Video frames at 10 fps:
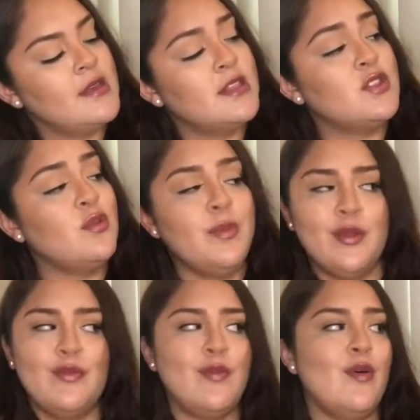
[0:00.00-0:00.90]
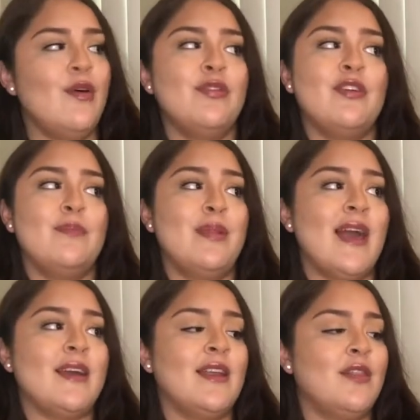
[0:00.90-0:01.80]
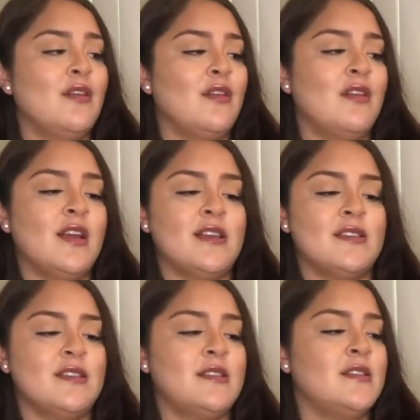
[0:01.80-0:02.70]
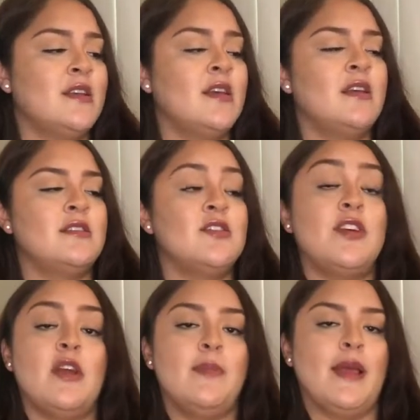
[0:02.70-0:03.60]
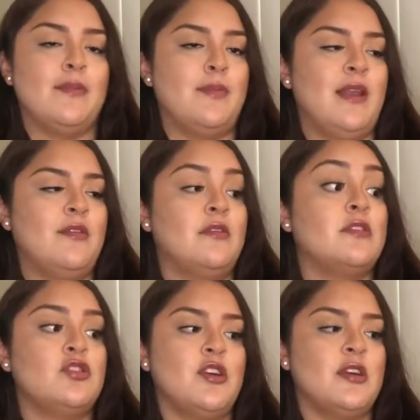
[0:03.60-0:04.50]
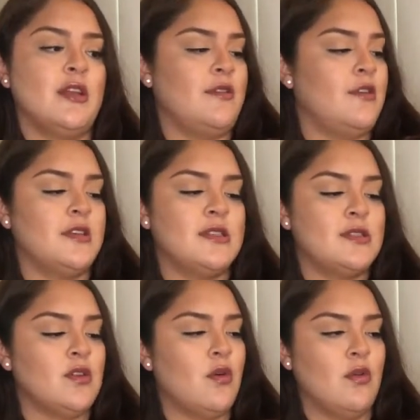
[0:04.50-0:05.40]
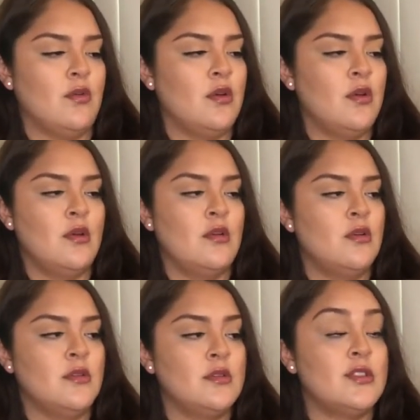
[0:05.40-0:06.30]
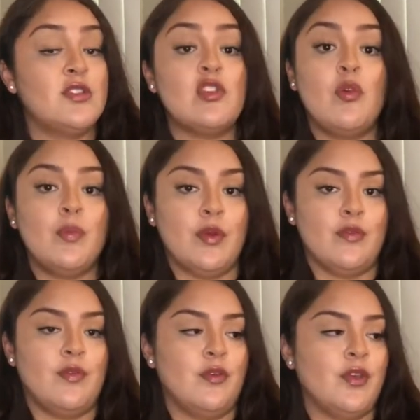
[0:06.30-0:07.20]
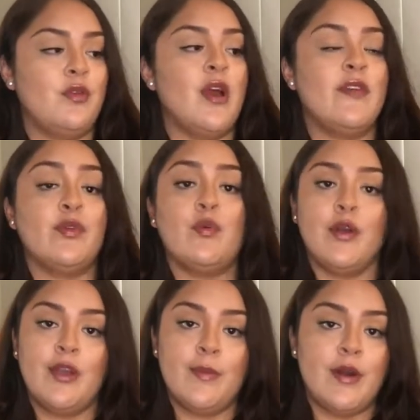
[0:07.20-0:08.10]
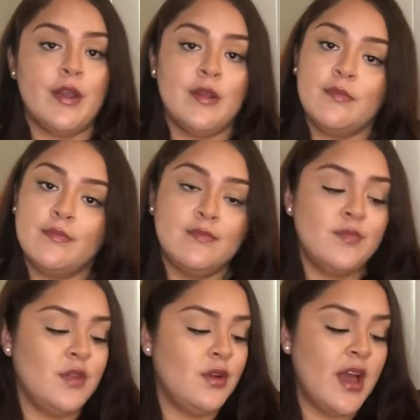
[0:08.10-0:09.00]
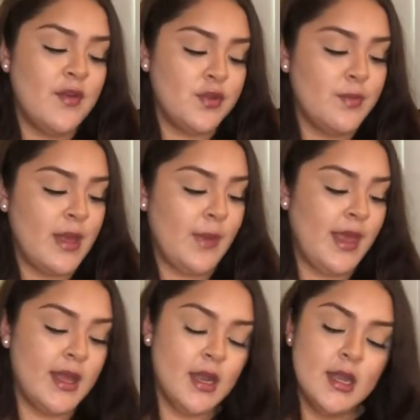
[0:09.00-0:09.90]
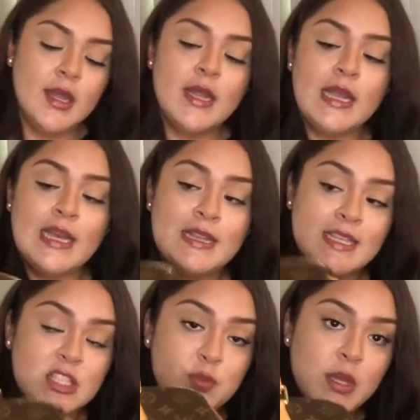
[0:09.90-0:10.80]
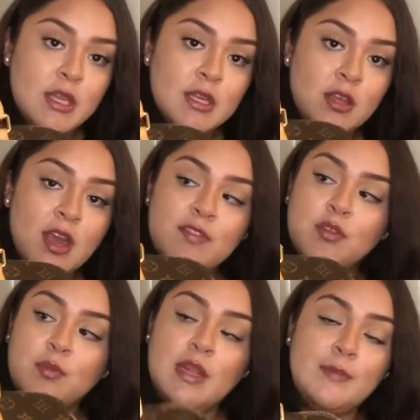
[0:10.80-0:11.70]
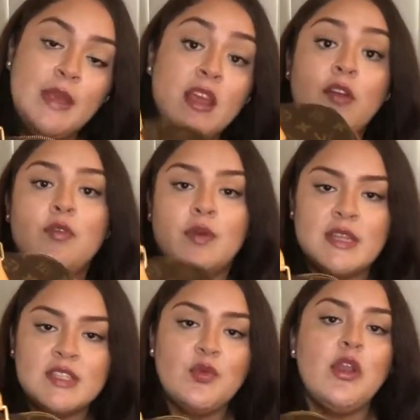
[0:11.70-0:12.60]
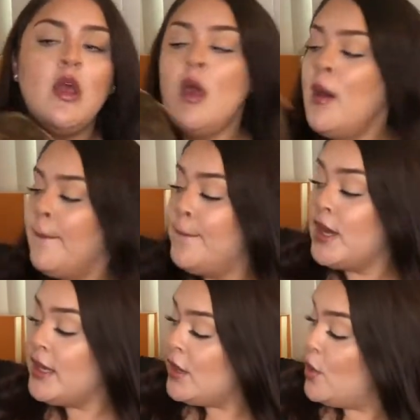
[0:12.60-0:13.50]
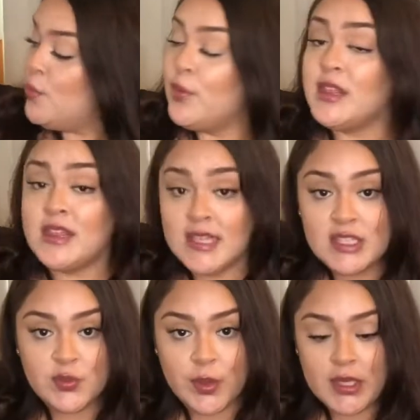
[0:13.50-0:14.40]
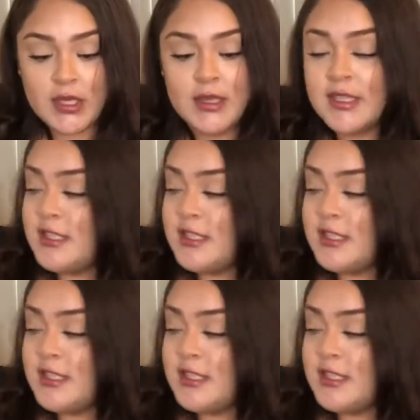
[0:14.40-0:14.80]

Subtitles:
So beautiful. The black leather is, sorry, not black leather, the dark leather is so, so beautiful. You don't have to worry about it. You don't have to baby it like this one. You have to really be careful with this one. But with this one, the